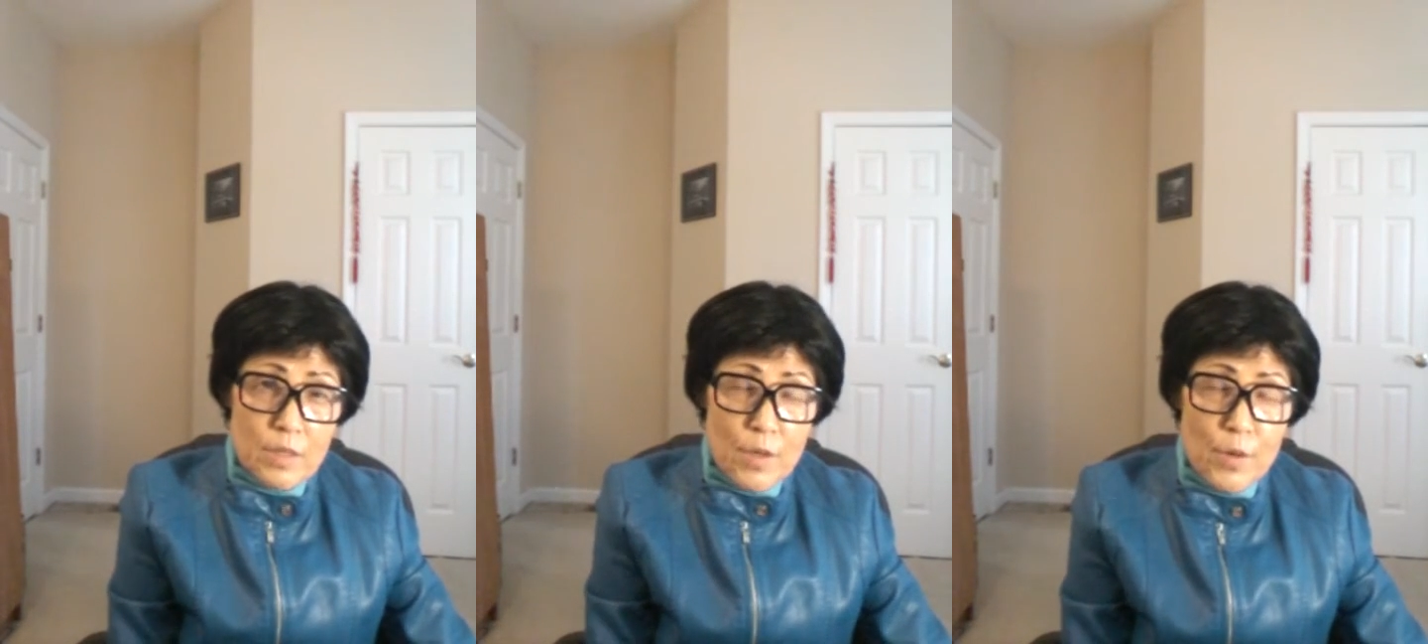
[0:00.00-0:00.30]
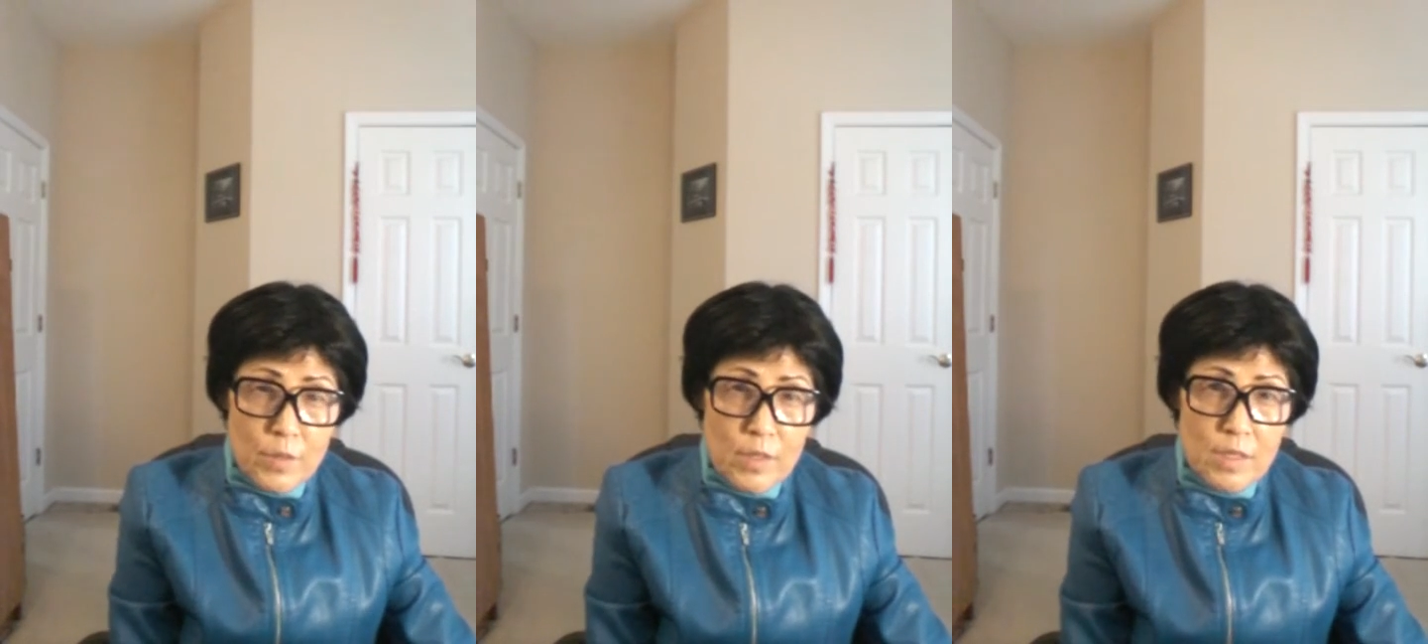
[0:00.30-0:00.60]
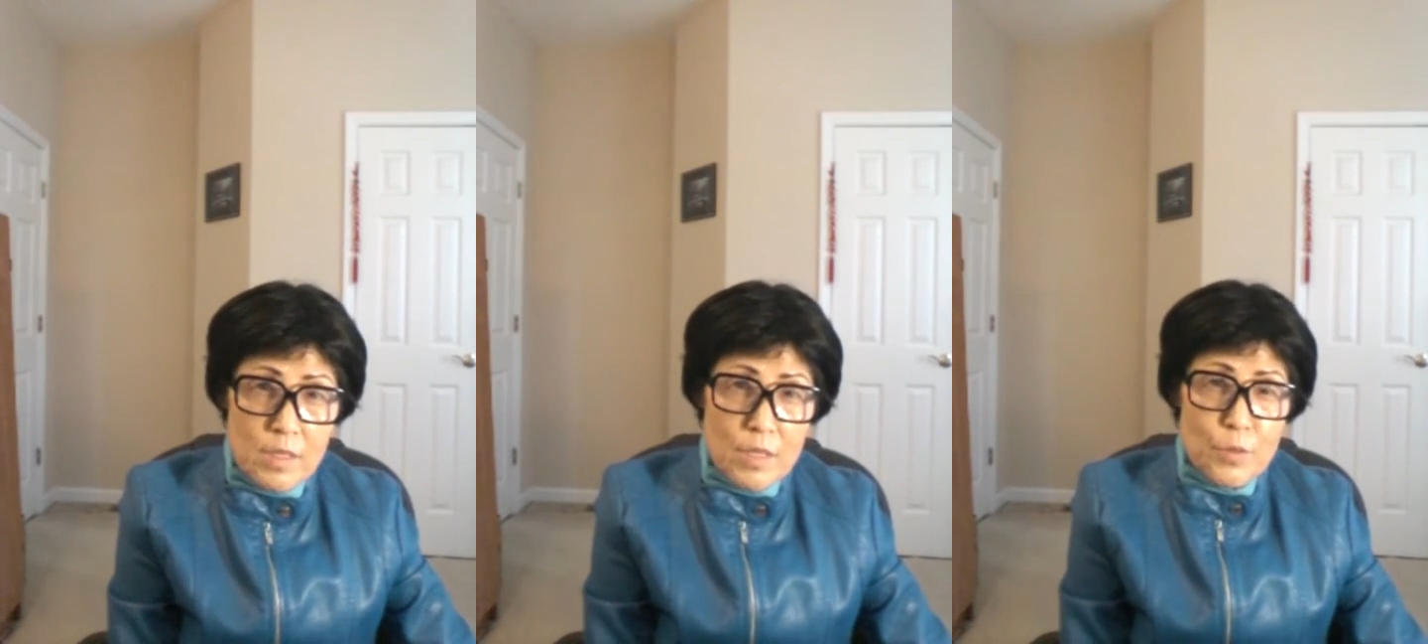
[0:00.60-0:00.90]
causes the
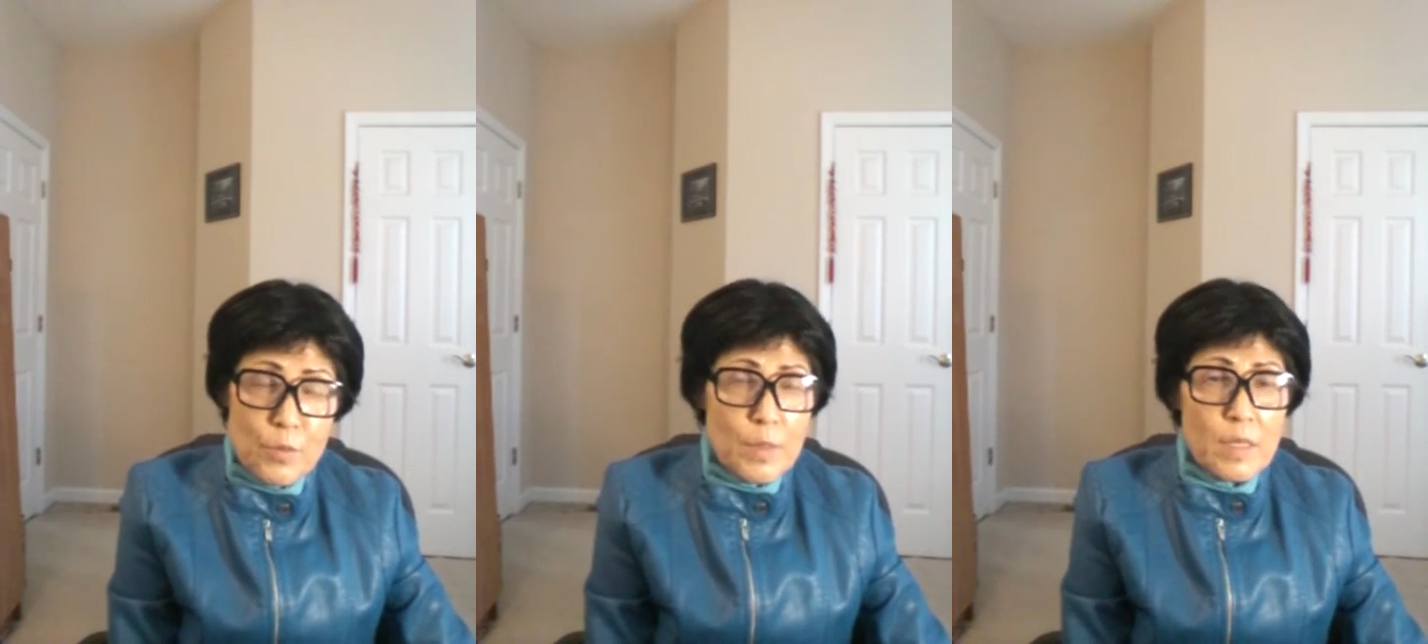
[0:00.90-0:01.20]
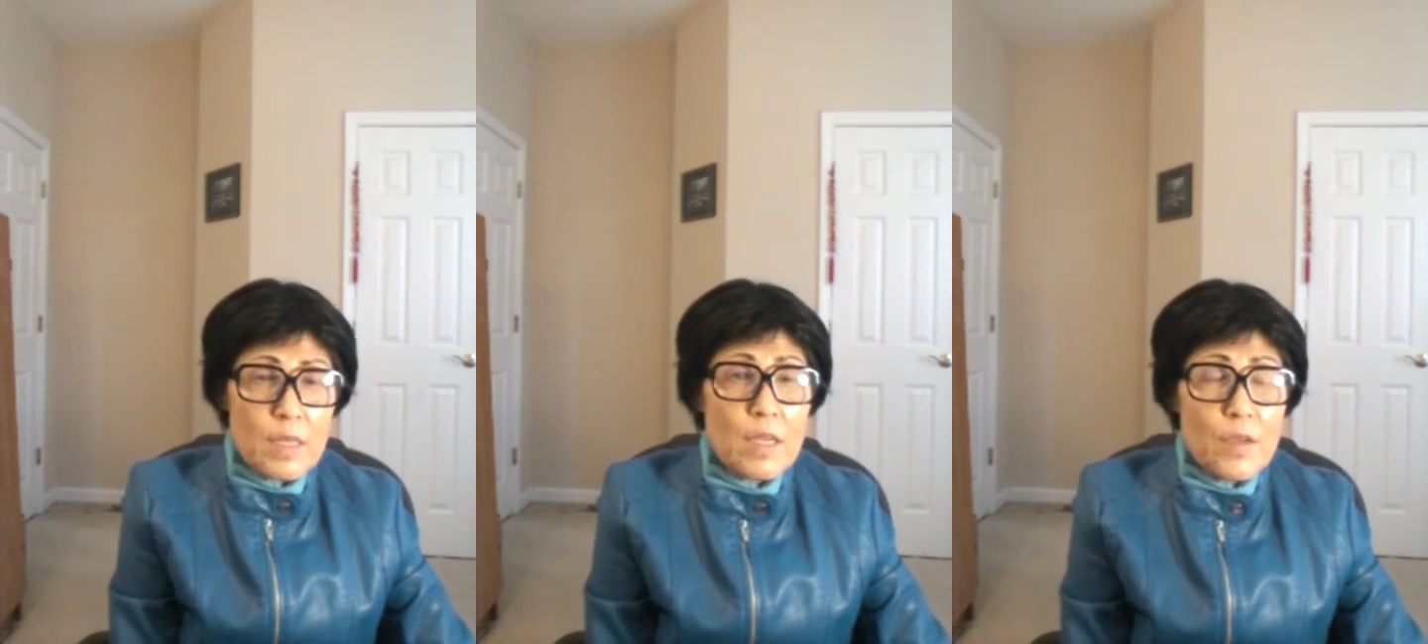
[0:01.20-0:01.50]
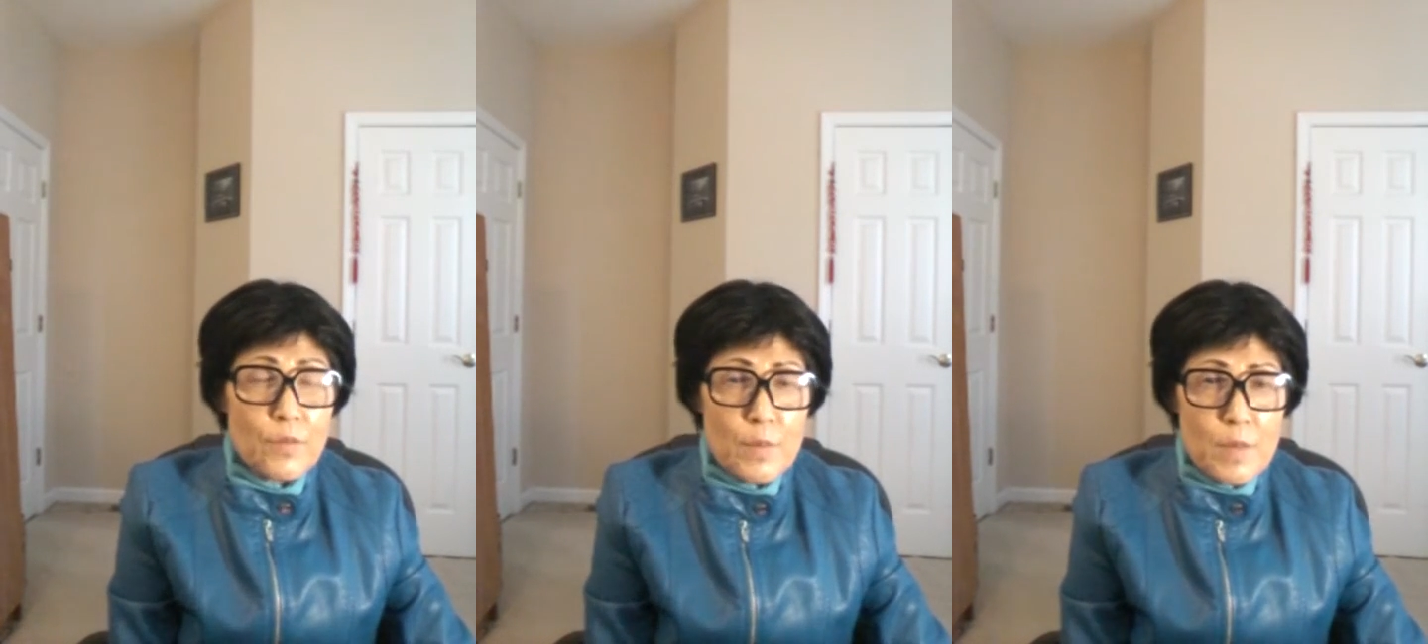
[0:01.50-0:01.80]
syncope
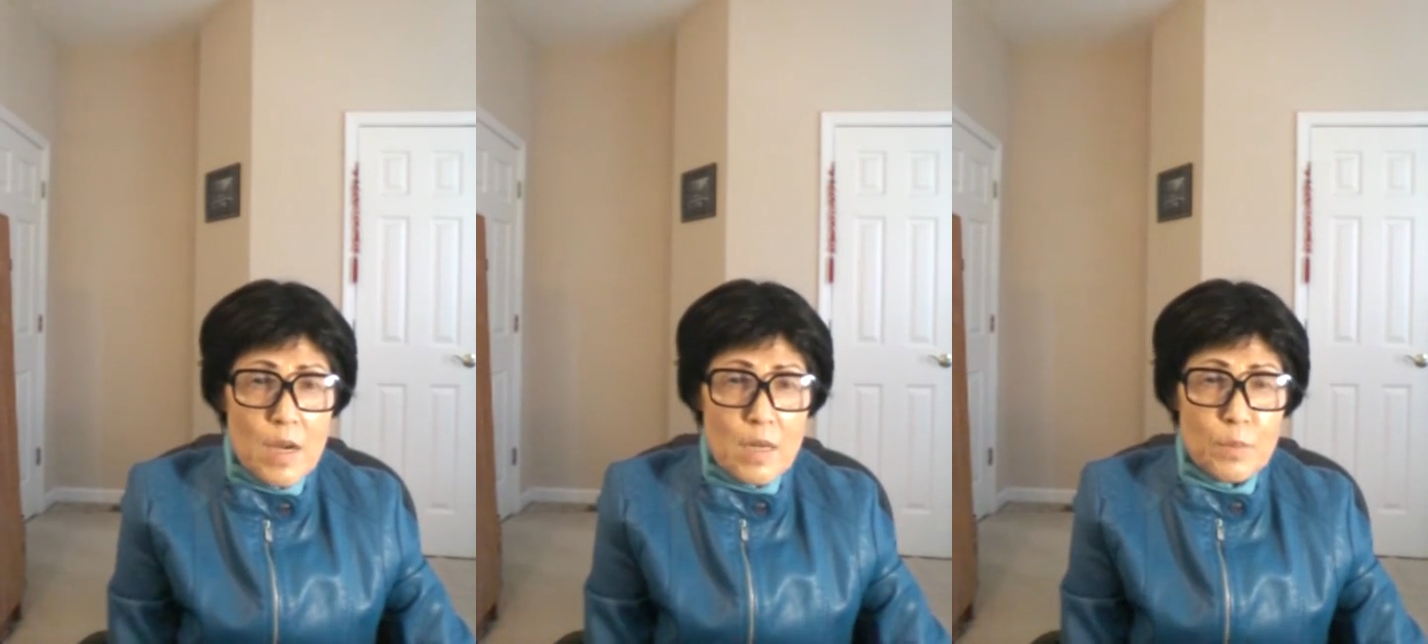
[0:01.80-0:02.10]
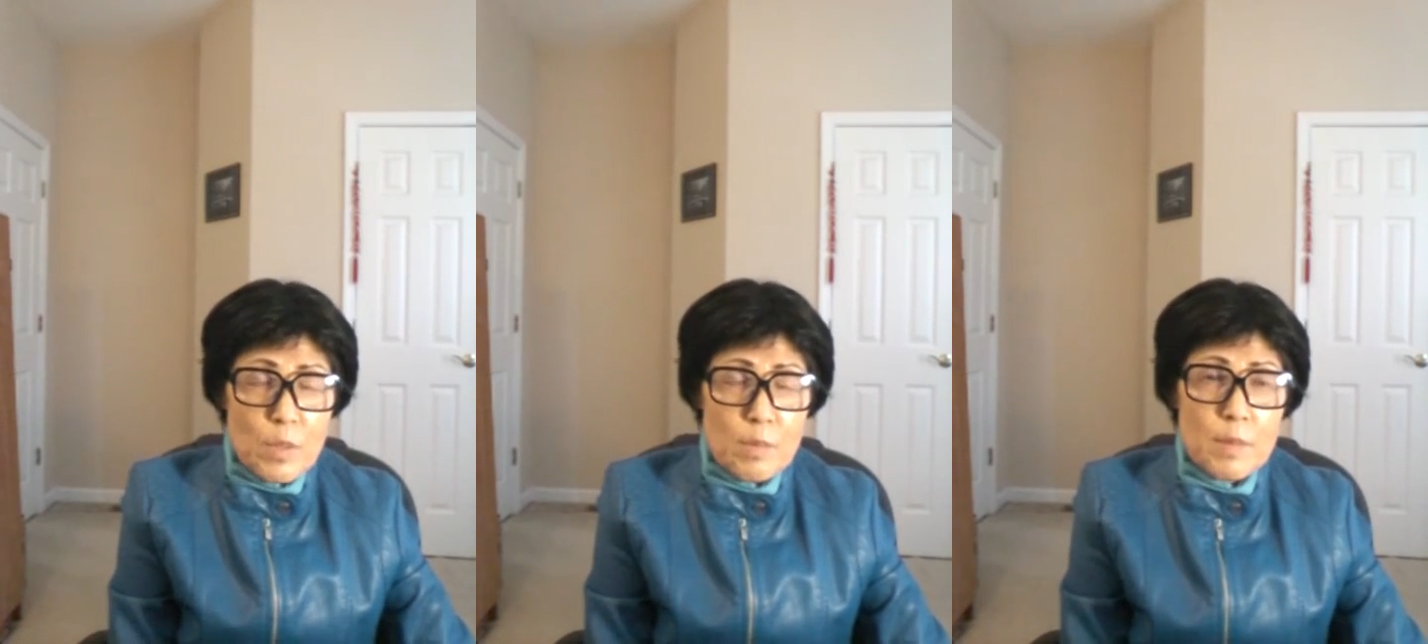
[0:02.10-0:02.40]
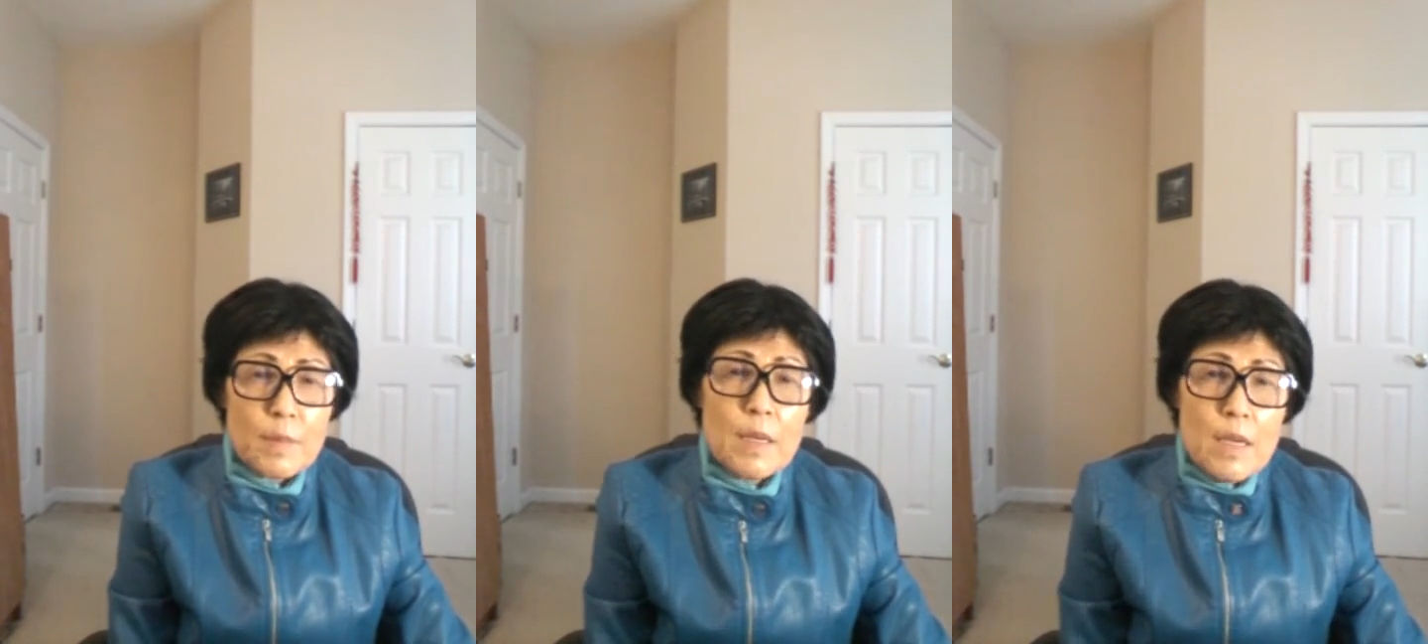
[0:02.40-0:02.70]
from the heart problem.